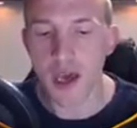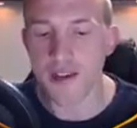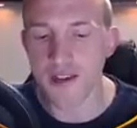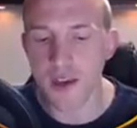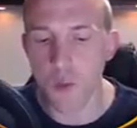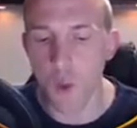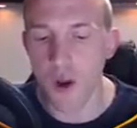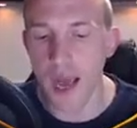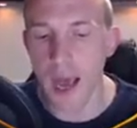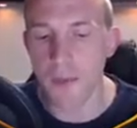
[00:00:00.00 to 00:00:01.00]
and see
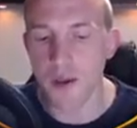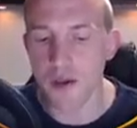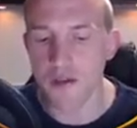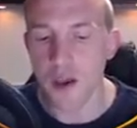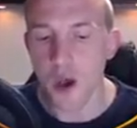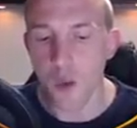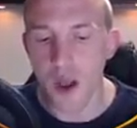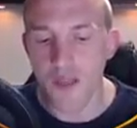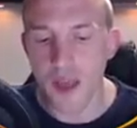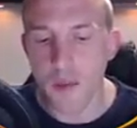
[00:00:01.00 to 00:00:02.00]
what happens
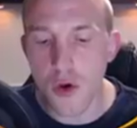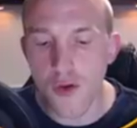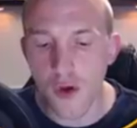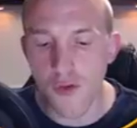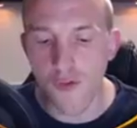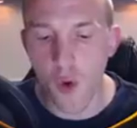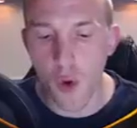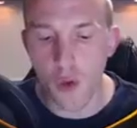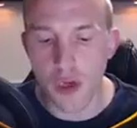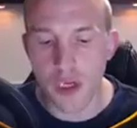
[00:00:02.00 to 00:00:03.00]
when they move on
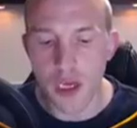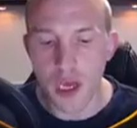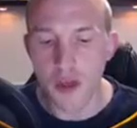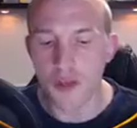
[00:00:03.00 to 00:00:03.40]
forward.